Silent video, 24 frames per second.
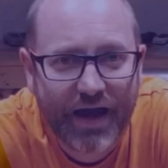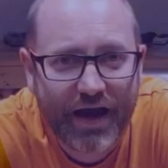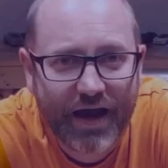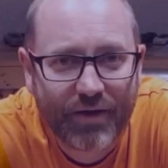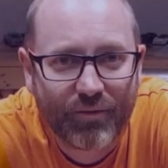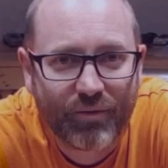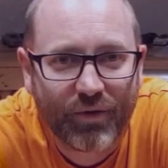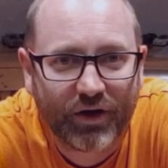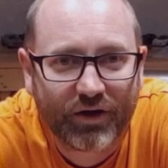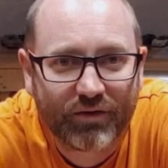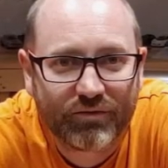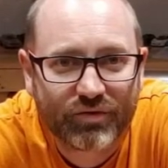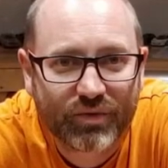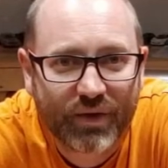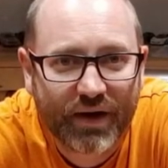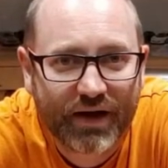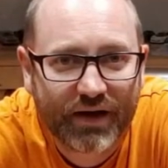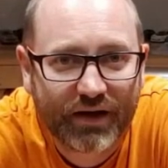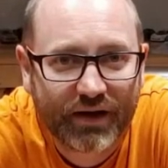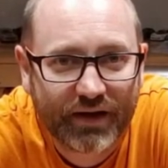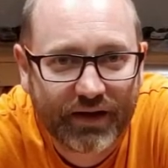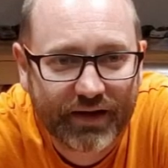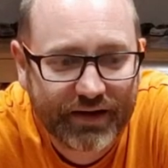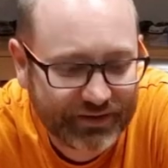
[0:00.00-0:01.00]
Hi and welcome to our
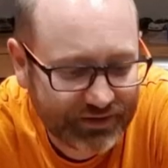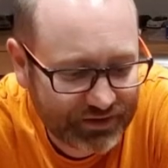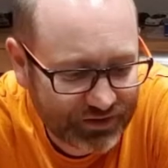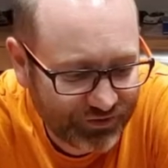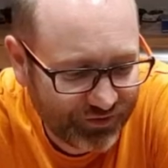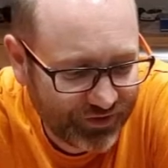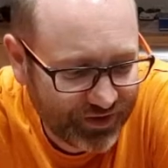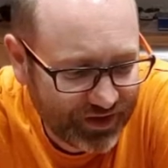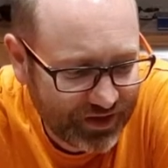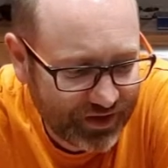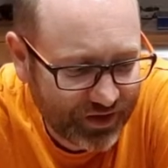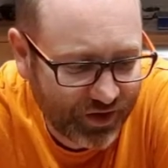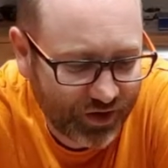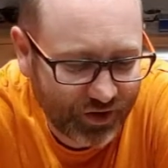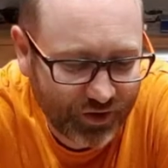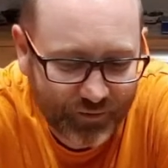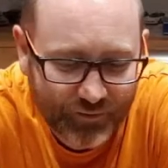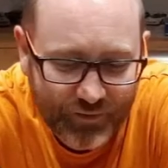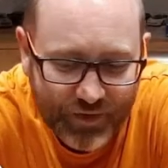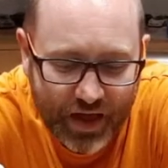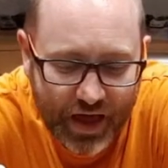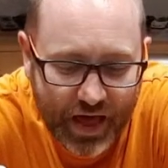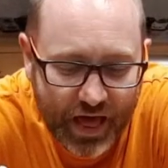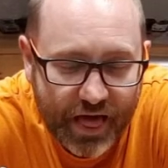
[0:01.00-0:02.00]
latest video.
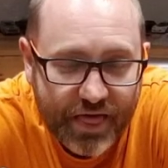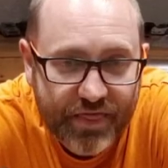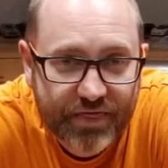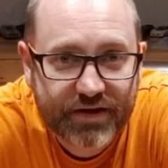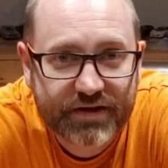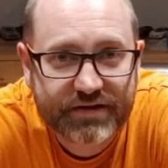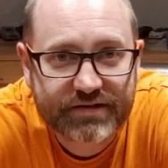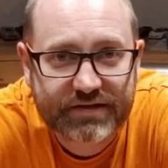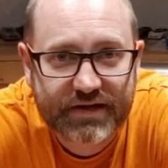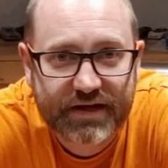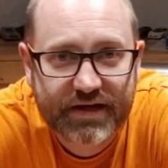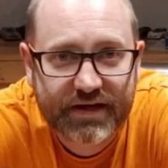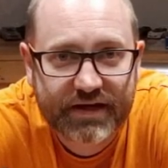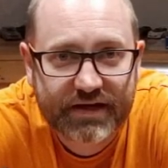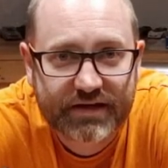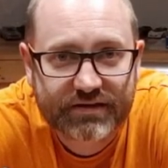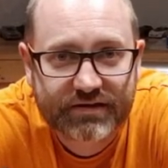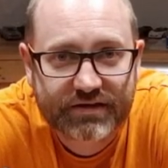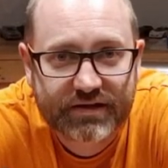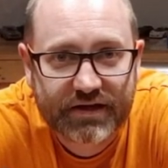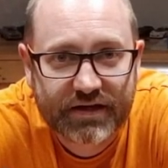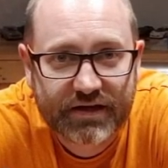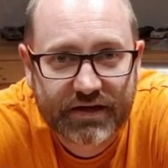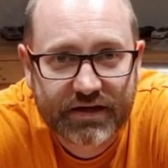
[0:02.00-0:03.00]
This
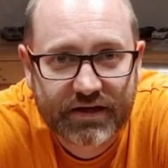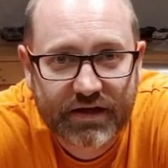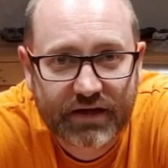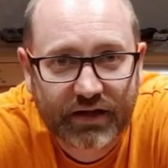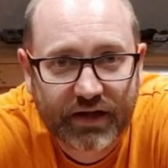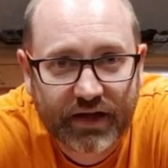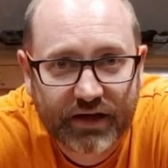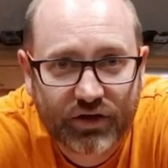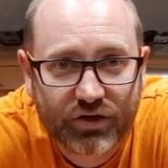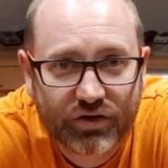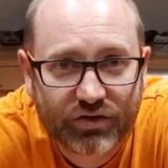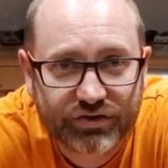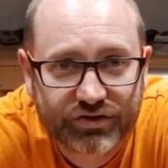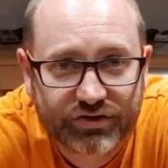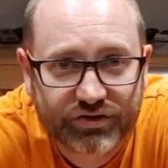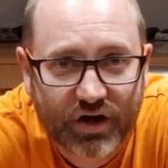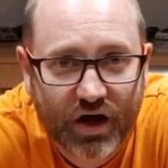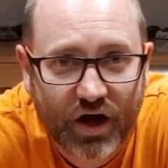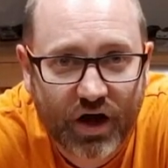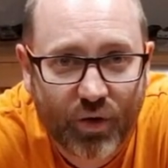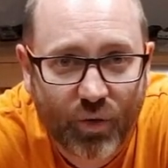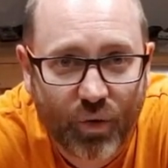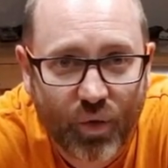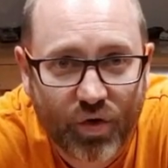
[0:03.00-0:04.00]
is the LEGO
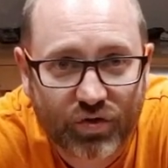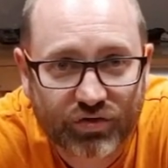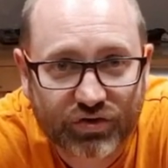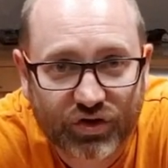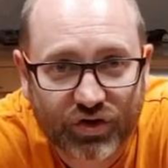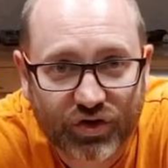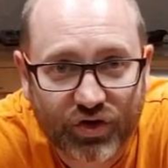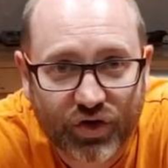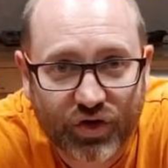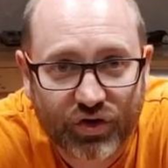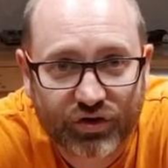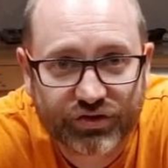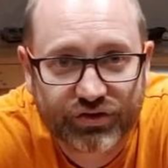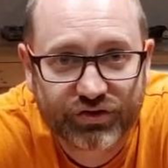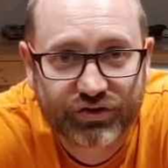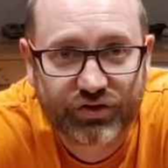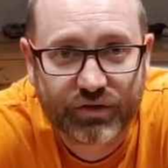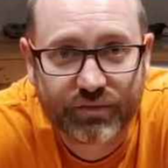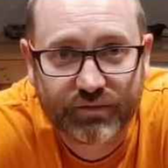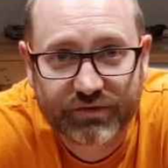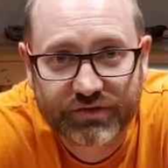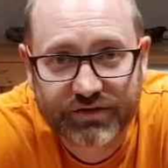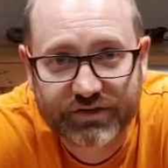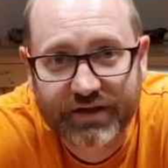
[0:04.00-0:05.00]
Star Wars
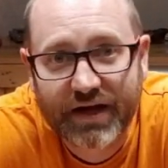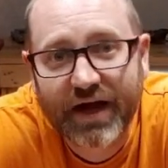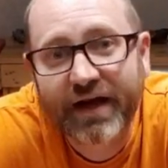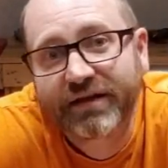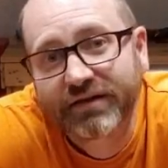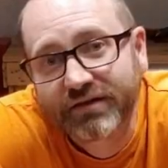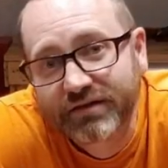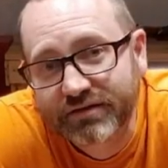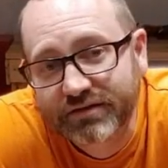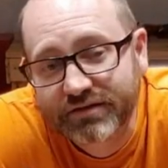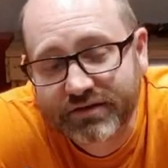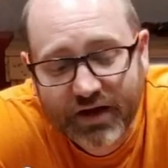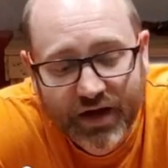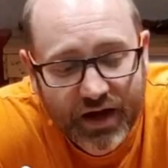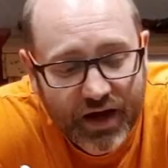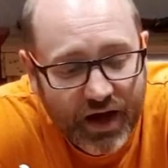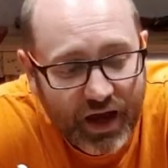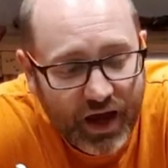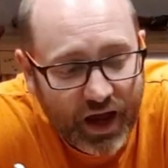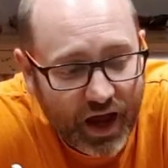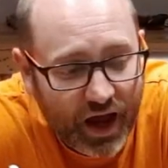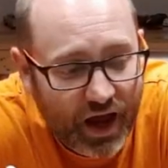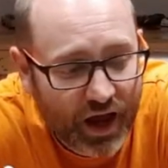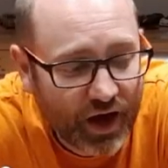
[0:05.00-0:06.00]
custom stands.
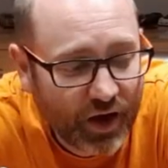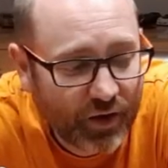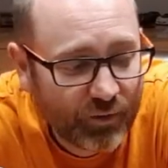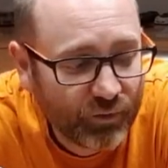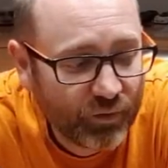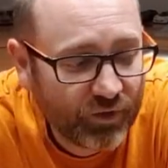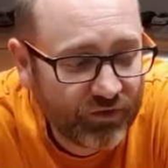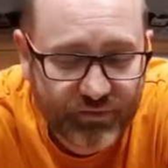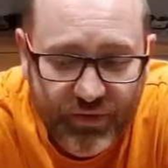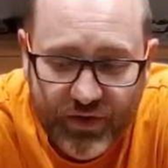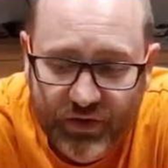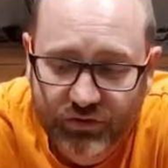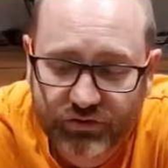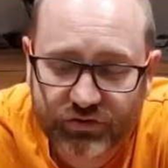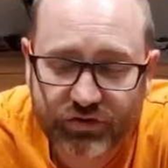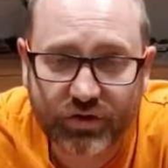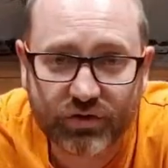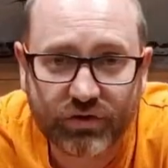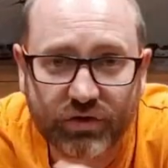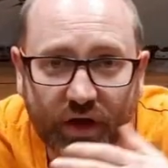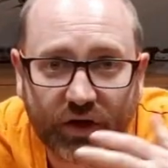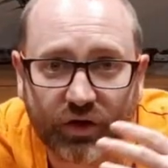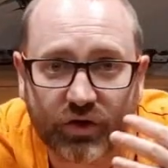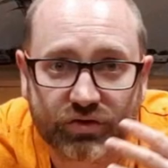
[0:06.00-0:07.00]
We've built
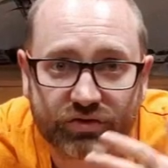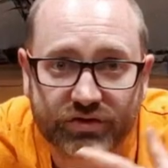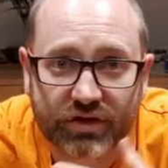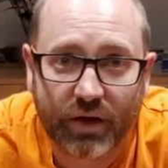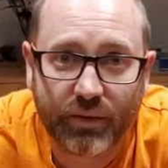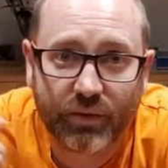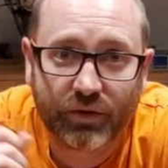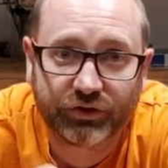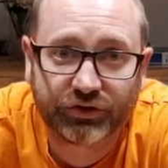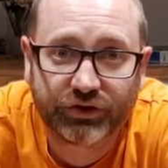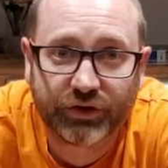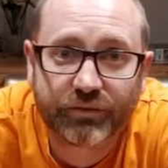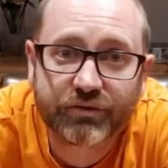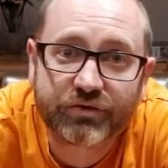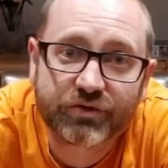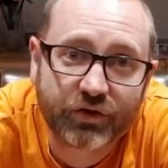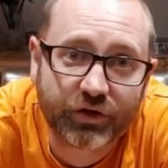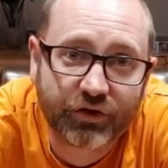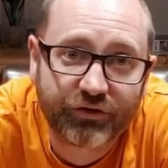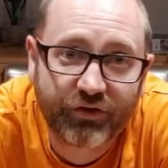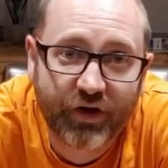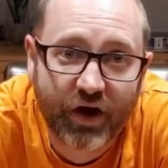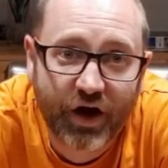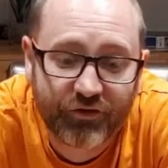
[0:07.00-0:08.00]
two LEGO Star Wars ships
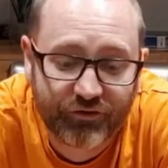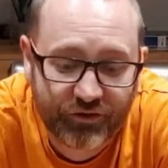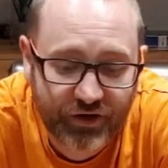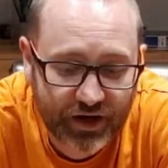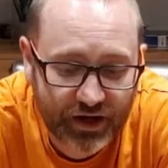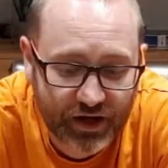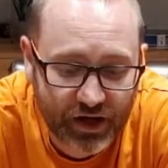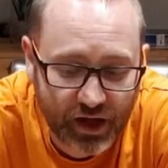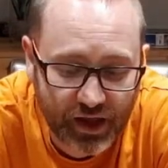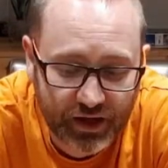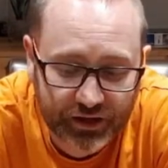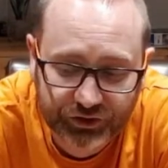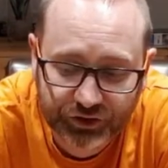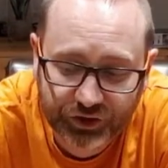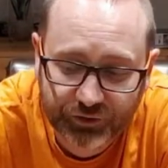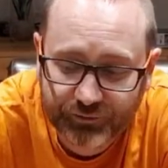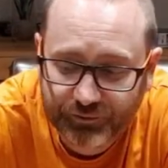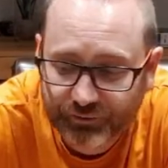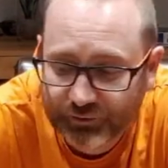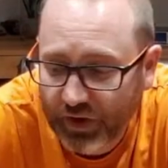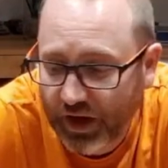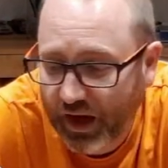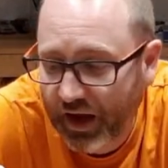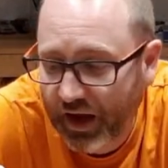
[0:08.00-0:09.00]
so far for our collection,